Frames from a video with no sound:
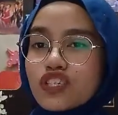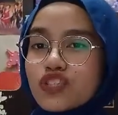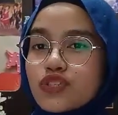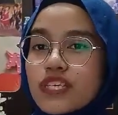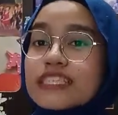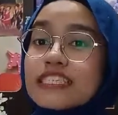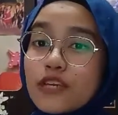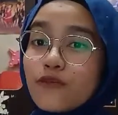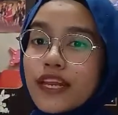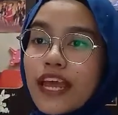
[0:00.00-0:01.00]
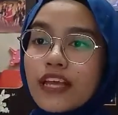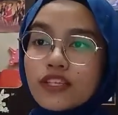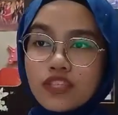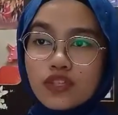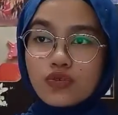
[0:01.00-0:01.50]
During G1
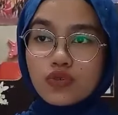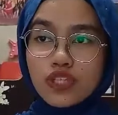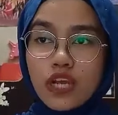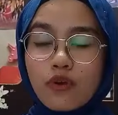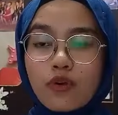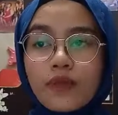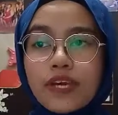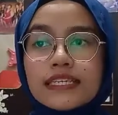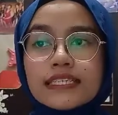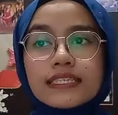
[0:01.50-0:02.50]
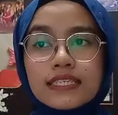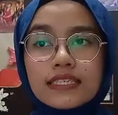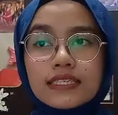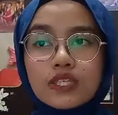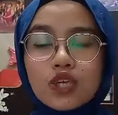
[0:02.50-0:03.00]
and G2, there will be a
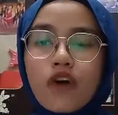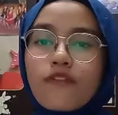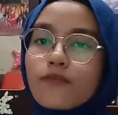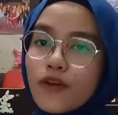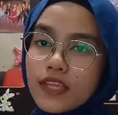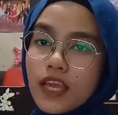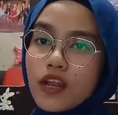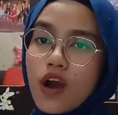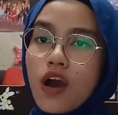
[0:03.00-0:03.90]
synthesis of protein,